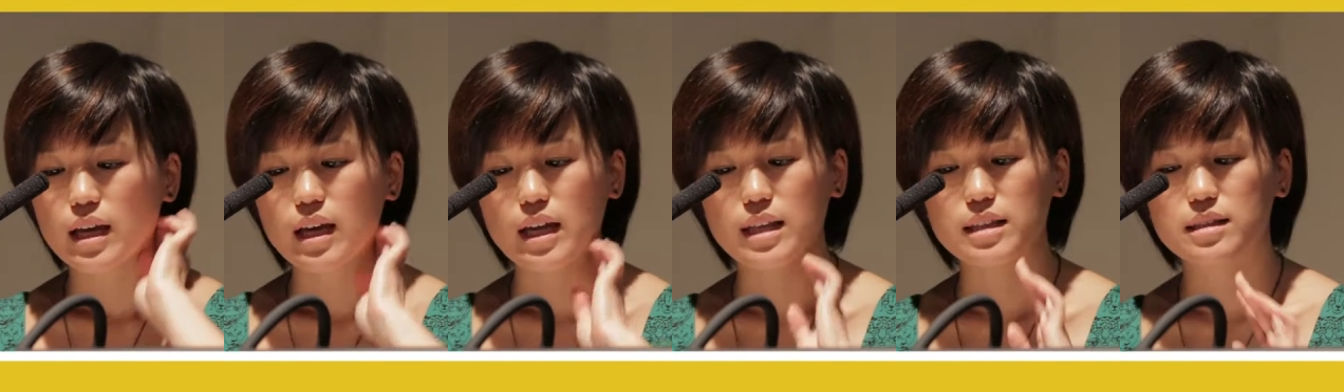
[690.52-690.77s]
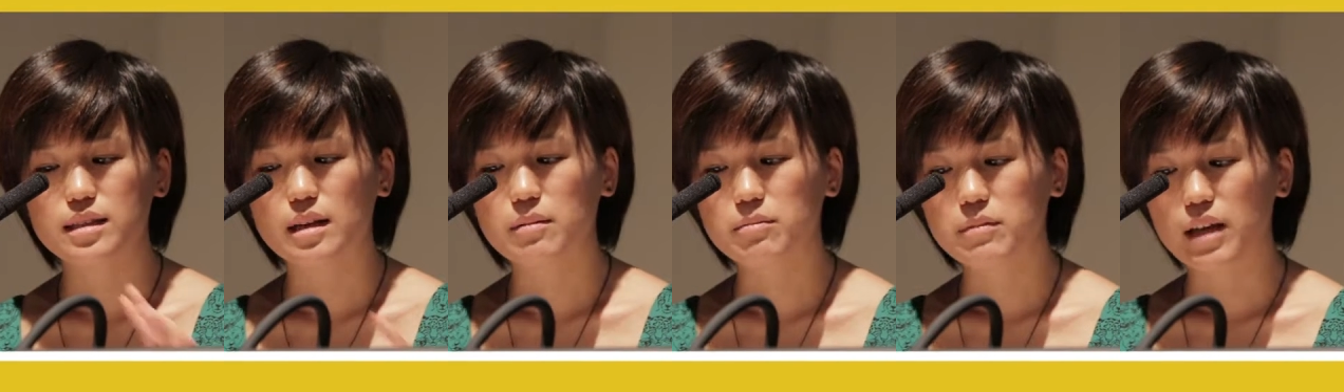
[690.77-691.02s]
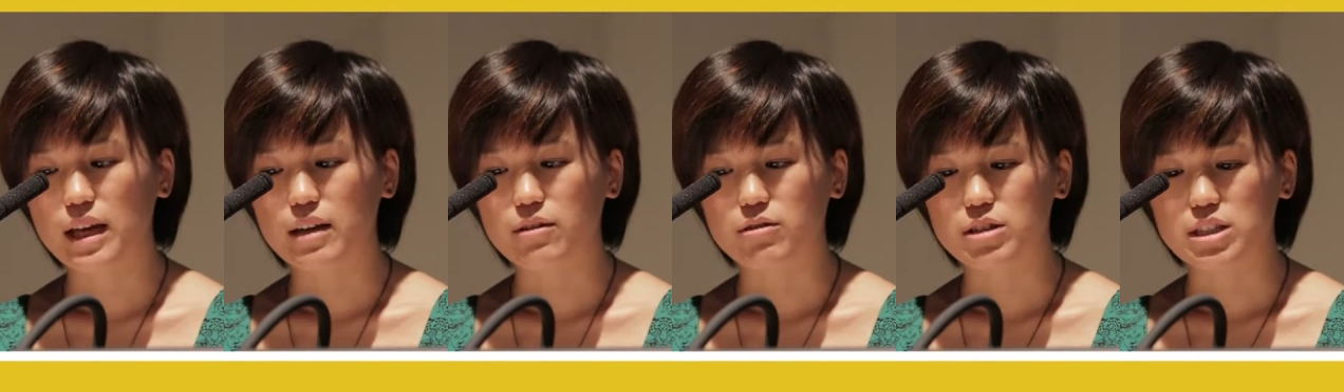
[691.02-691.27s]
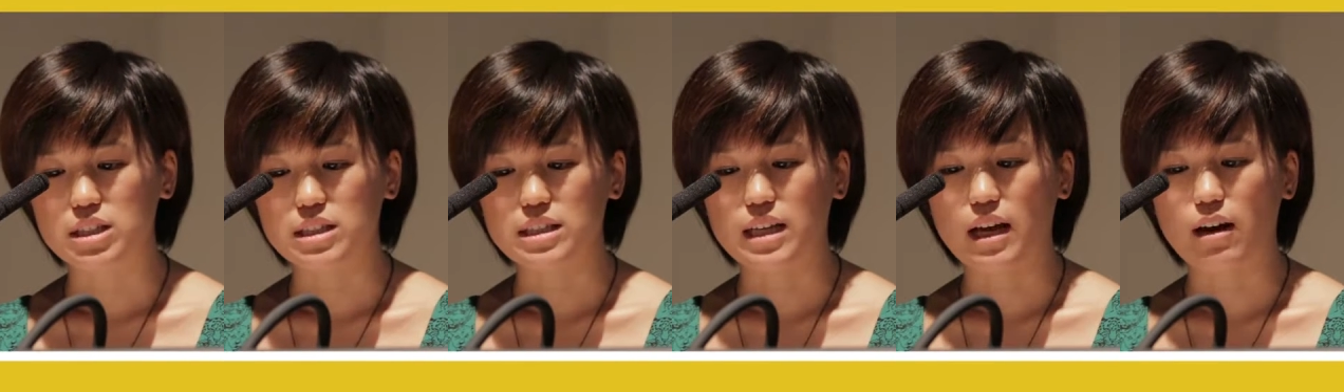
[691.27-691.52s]
In some
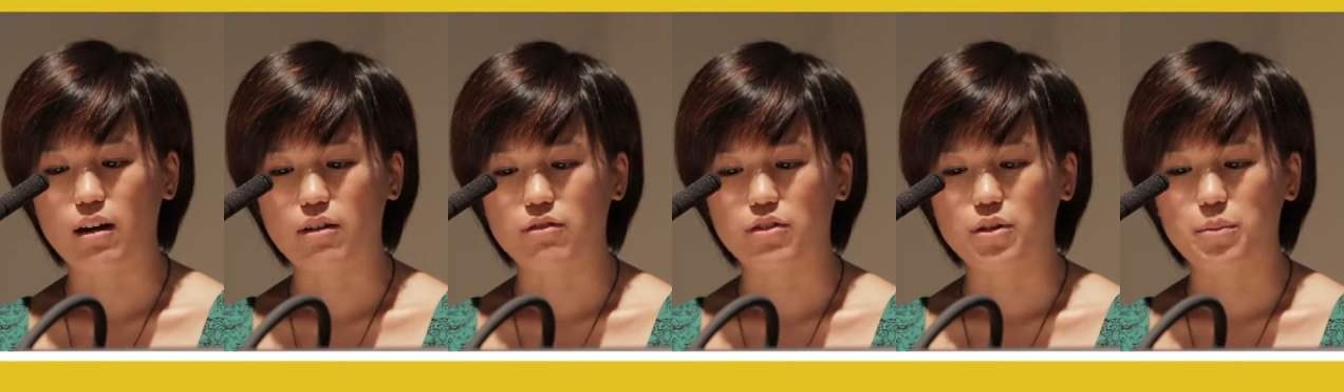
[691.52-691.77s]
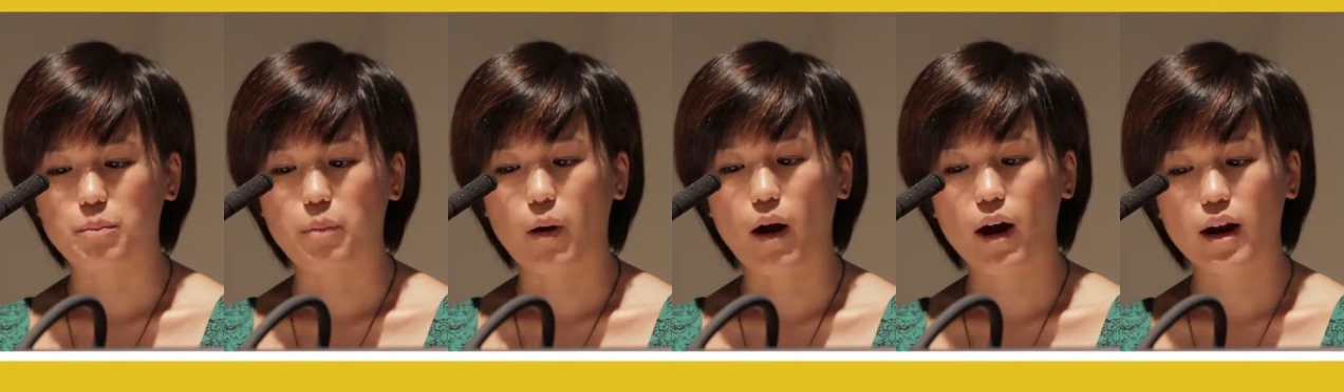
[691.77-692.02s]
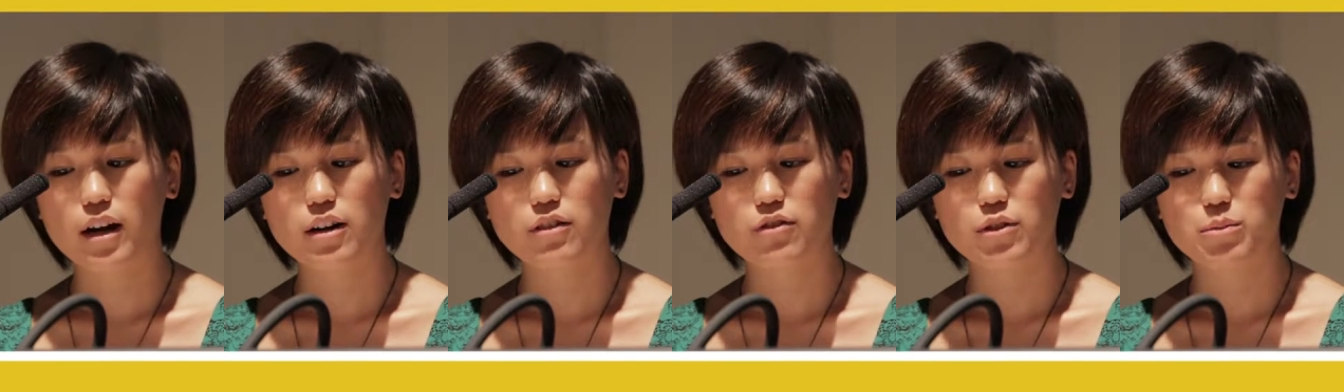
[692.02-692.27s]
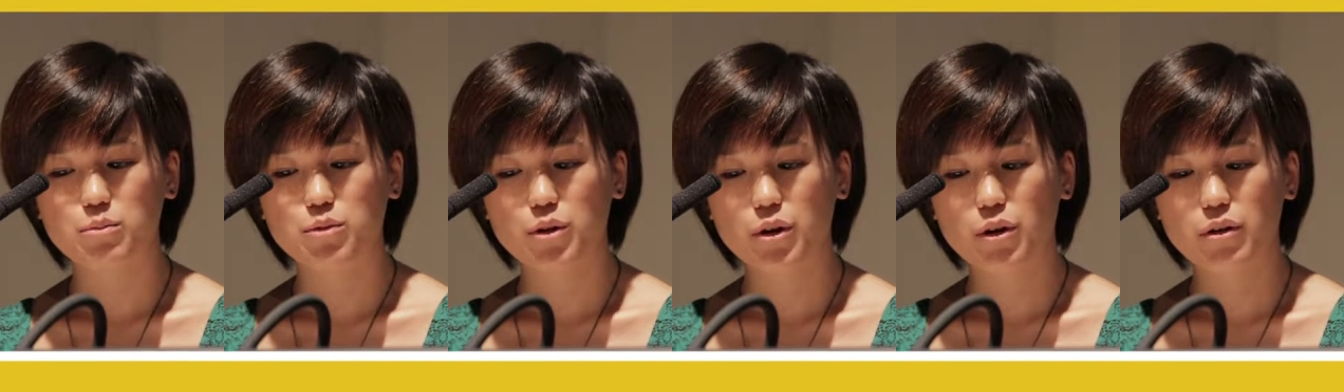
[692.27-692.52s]
languages, however, part of
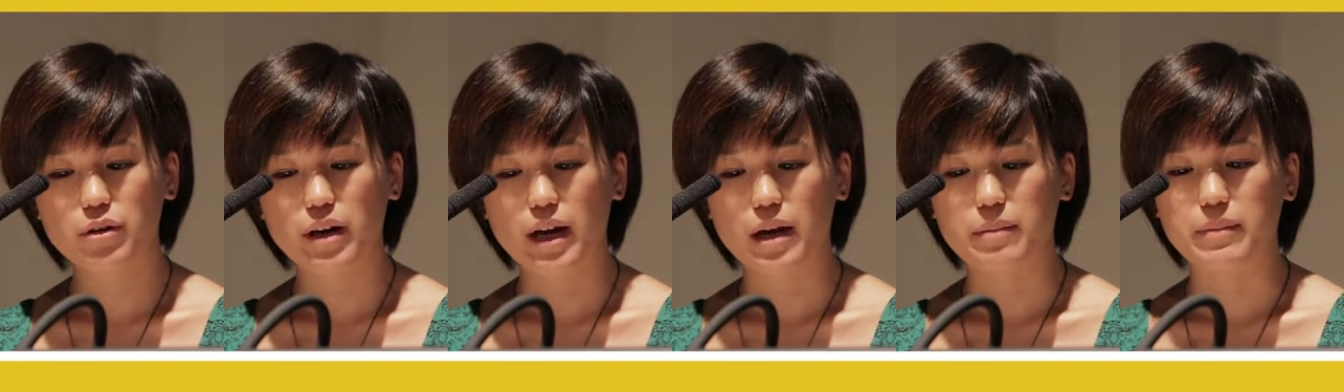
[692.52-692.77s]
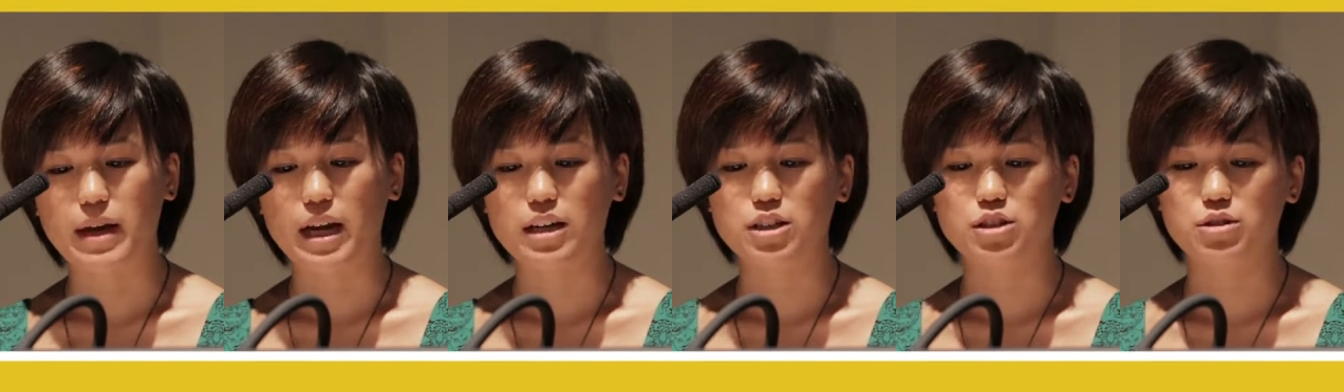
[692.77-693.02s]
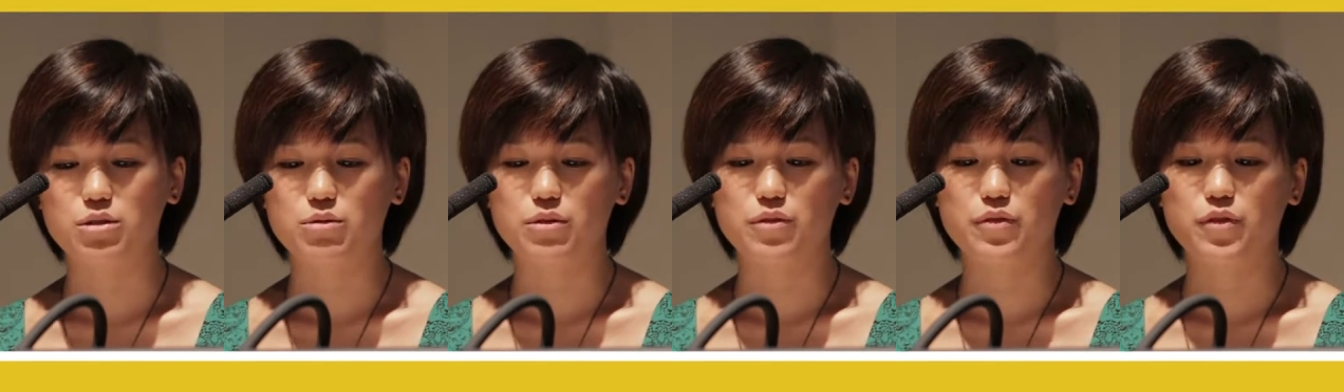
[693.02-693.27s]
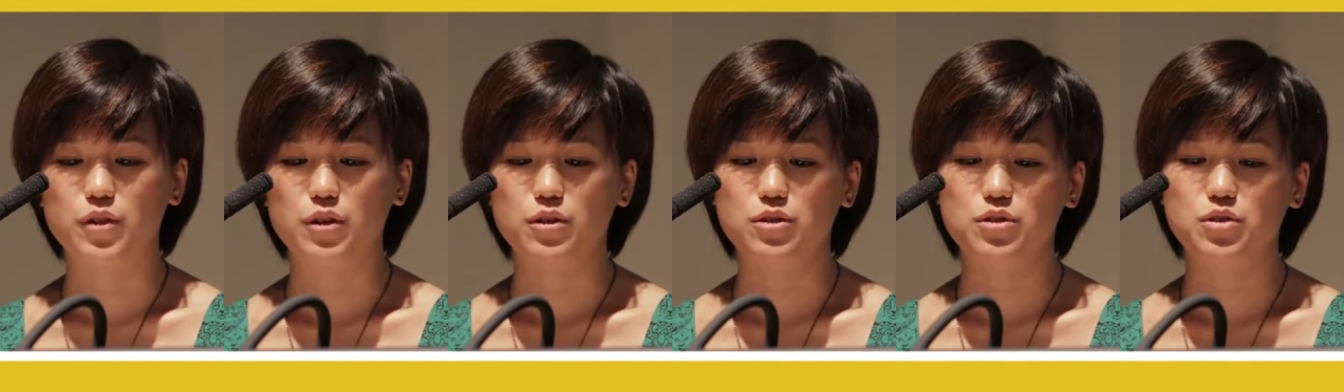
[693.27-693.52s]
a program actually
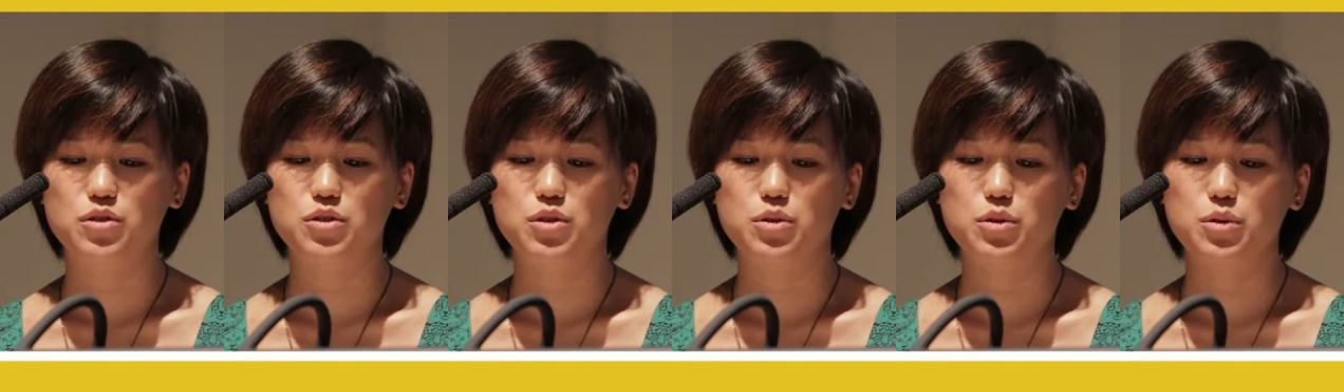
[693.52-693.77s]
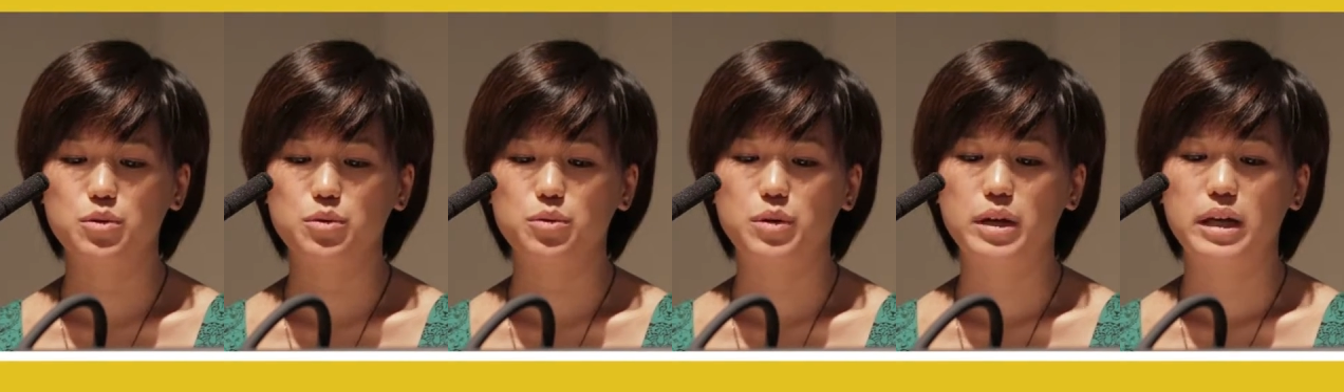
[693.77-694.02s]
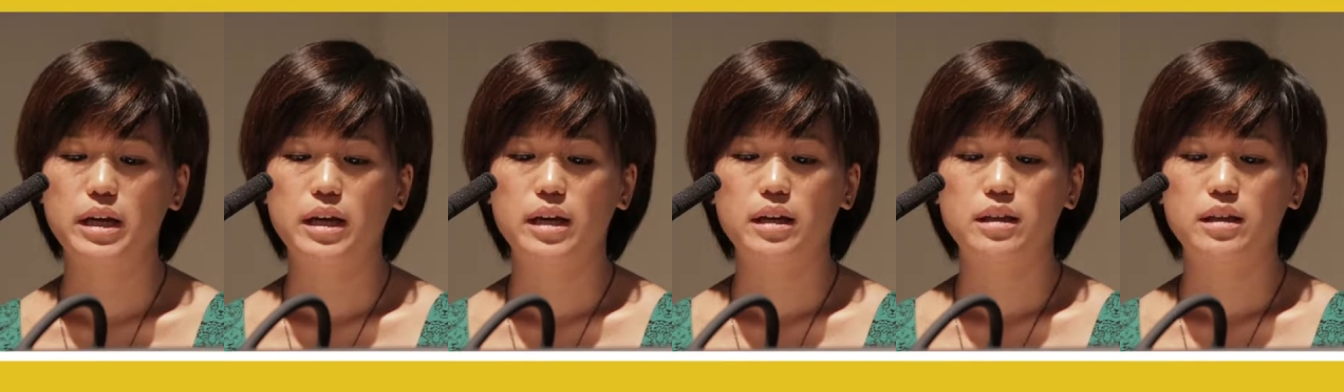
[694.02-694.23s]
refers to